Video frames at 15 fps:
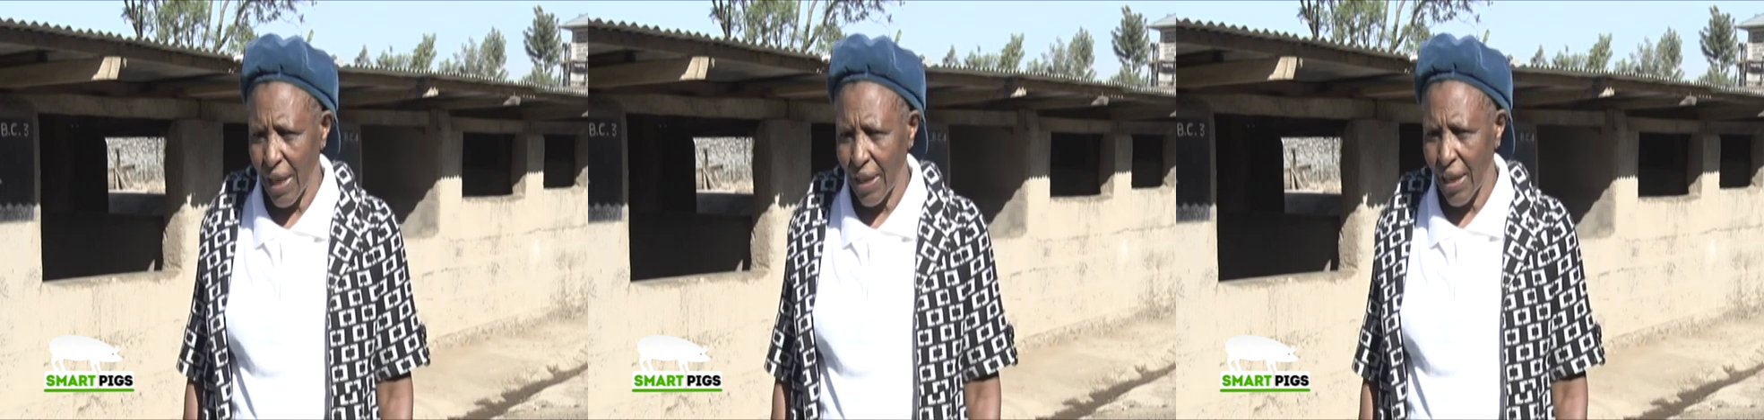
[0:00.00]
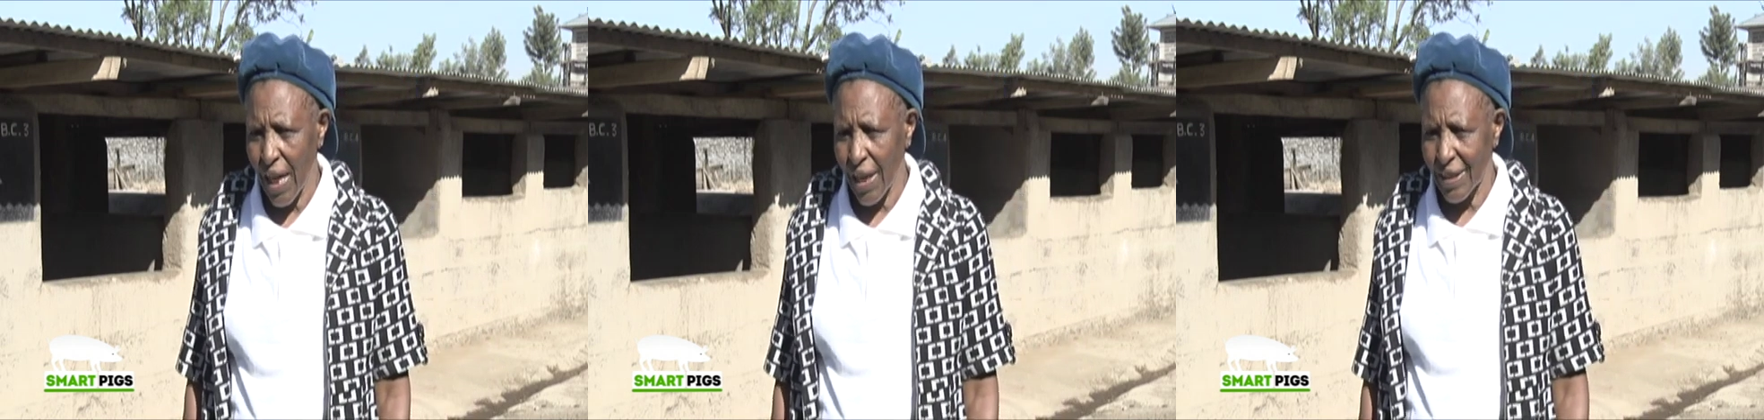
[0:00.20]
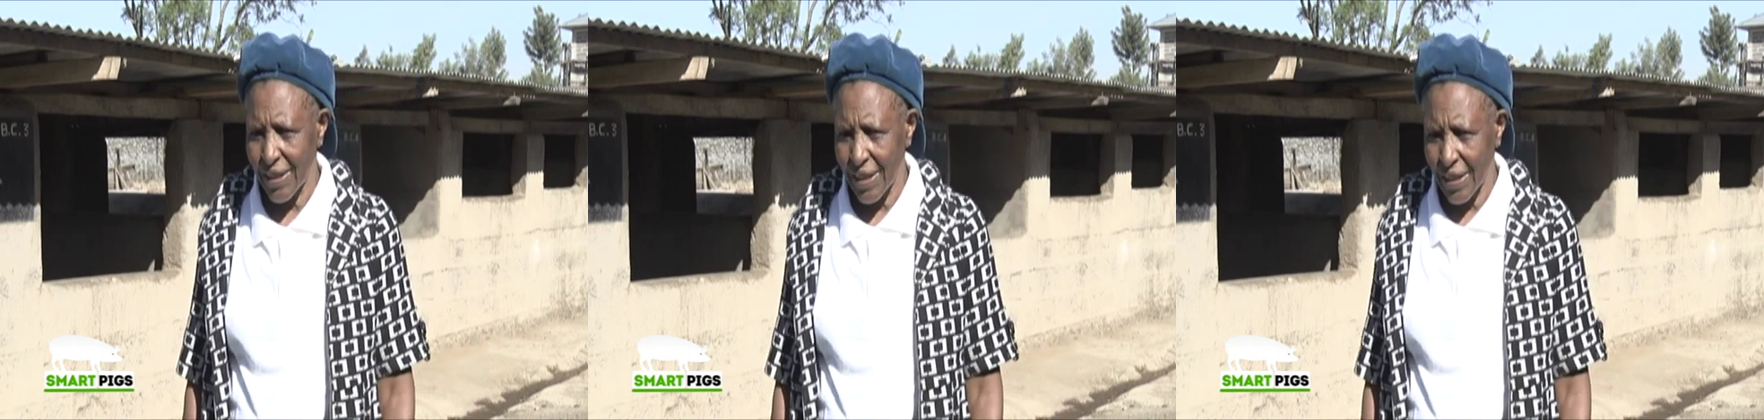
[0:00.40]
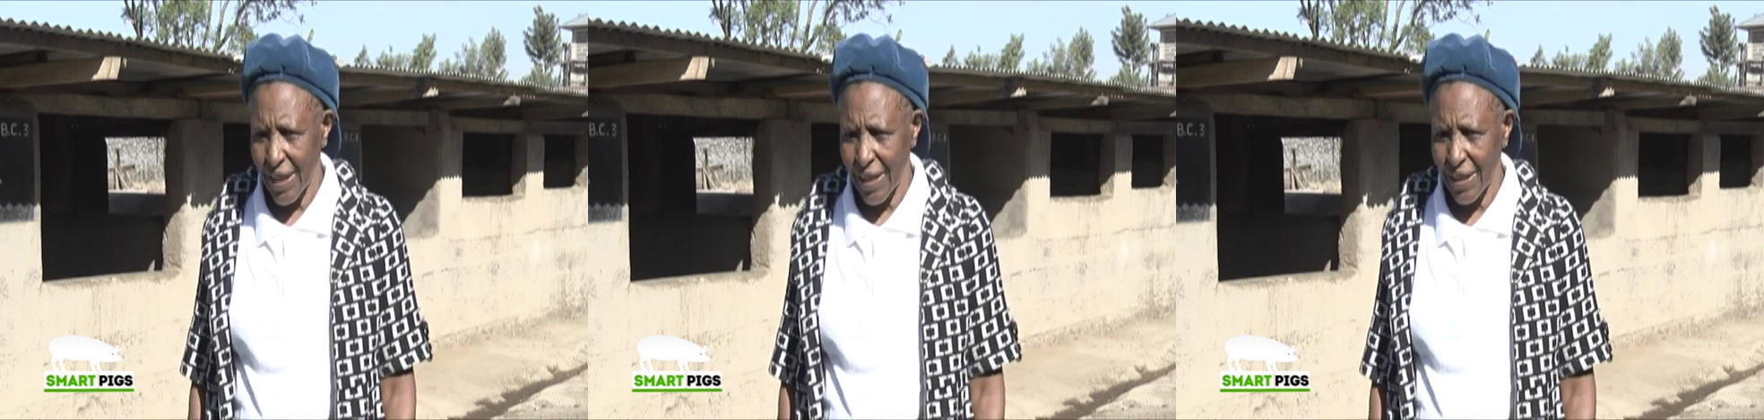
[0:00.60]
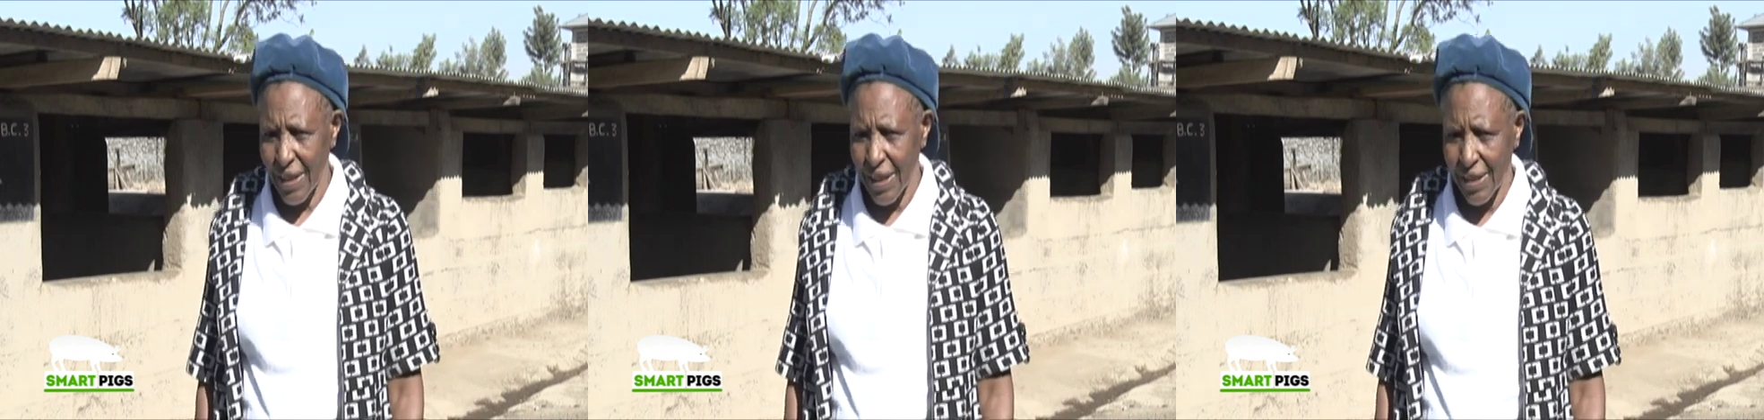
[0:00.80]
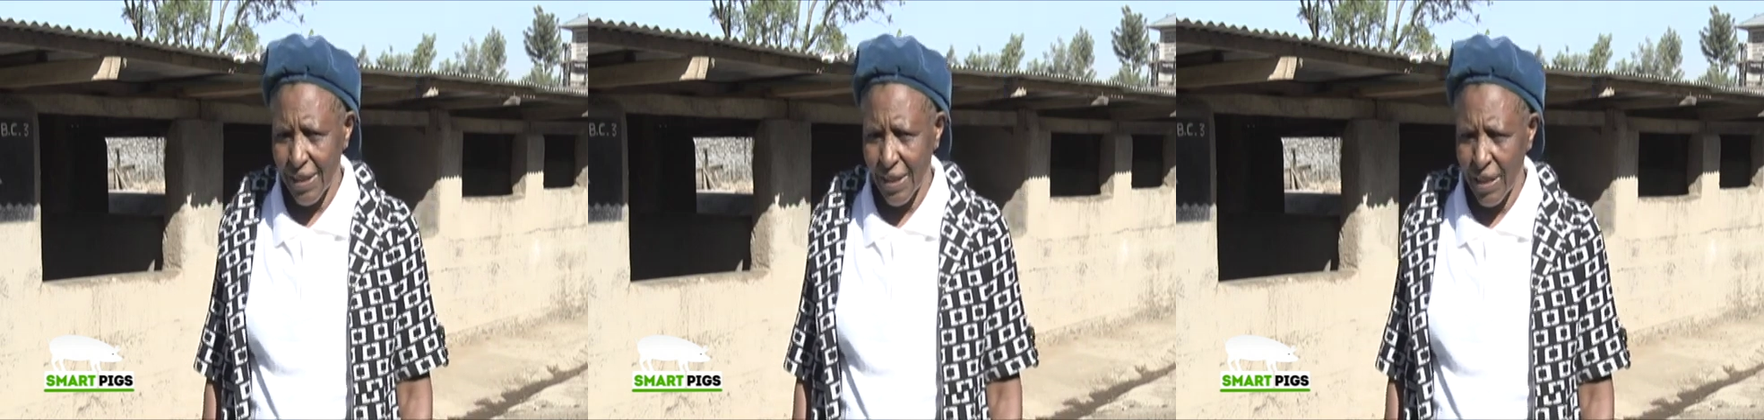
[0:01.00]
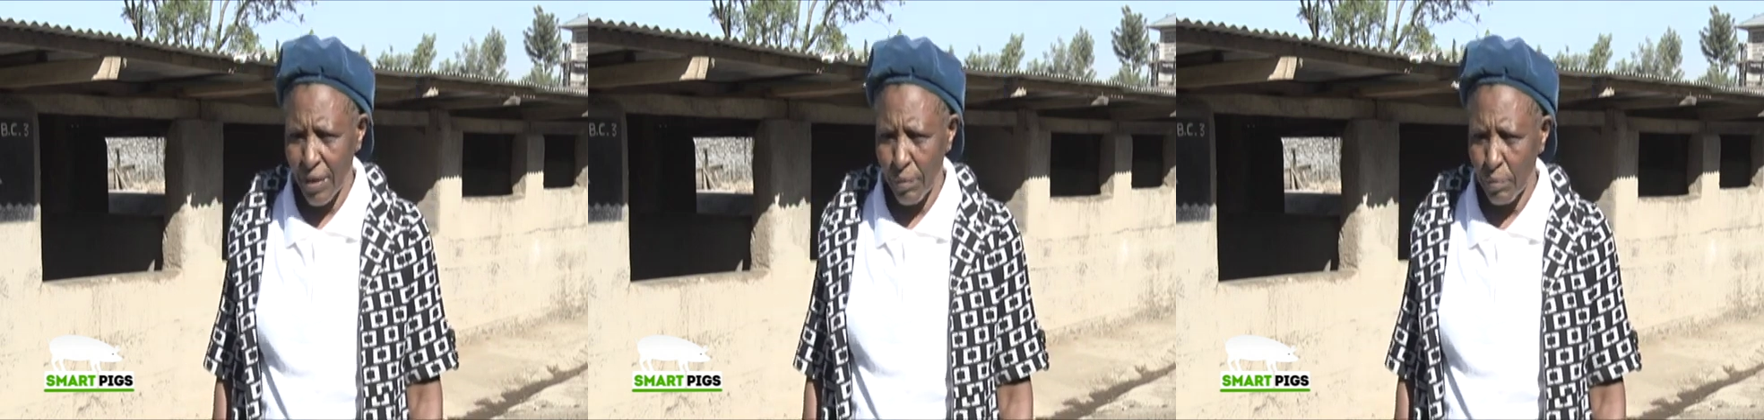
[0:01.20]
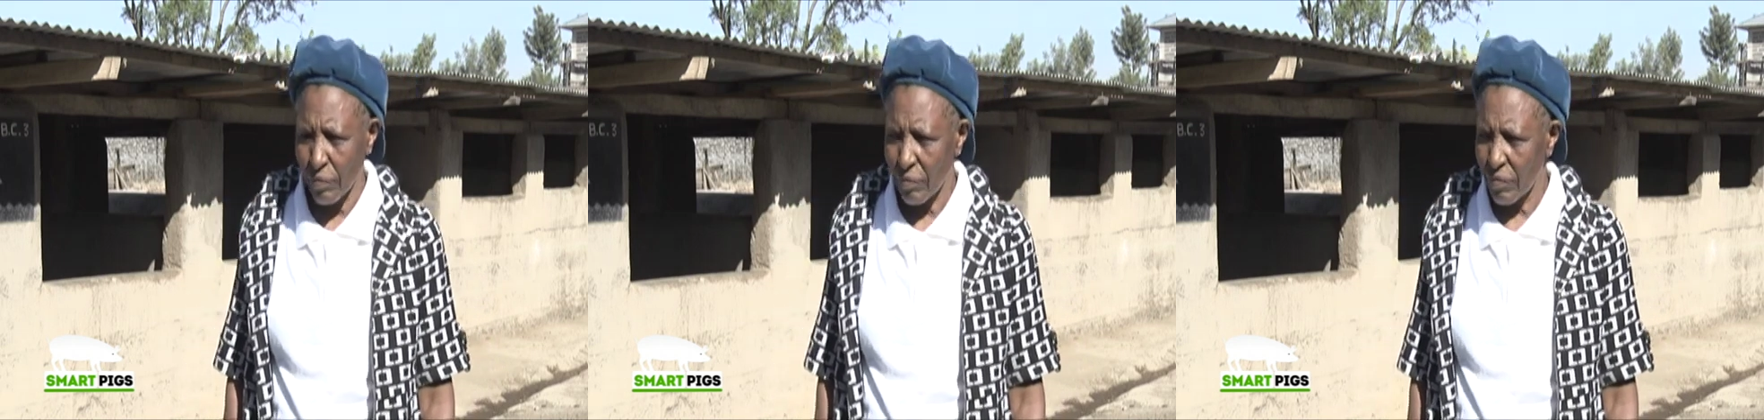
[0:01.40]
and had taken the
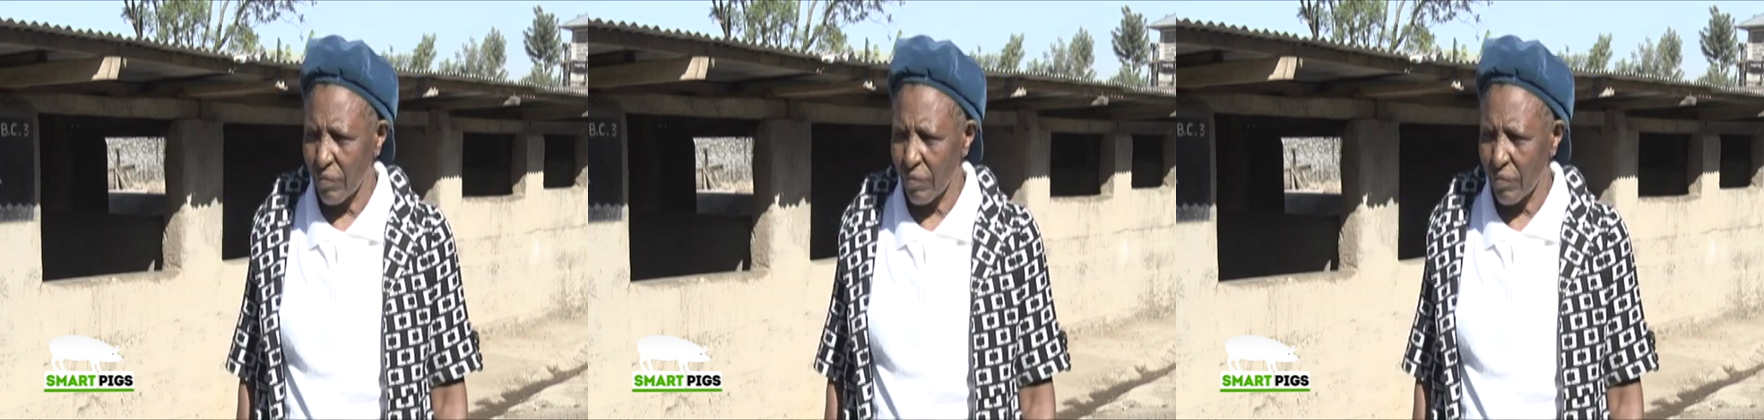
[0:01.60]
same